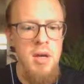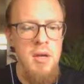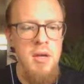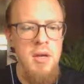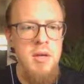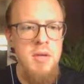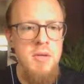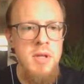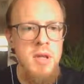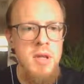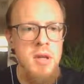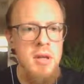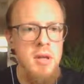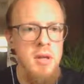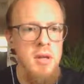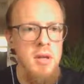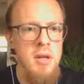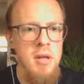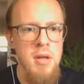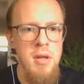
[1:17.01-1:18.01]
using
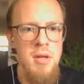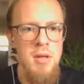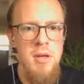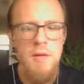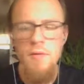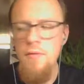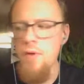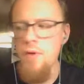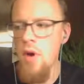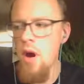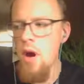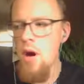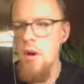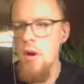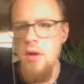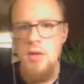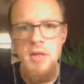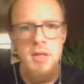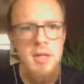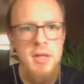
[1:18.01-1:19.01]
the
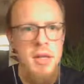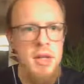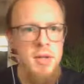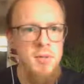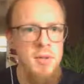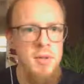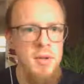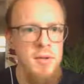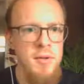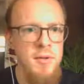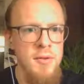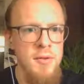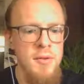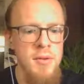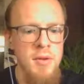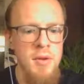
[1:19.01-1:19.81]
var statement.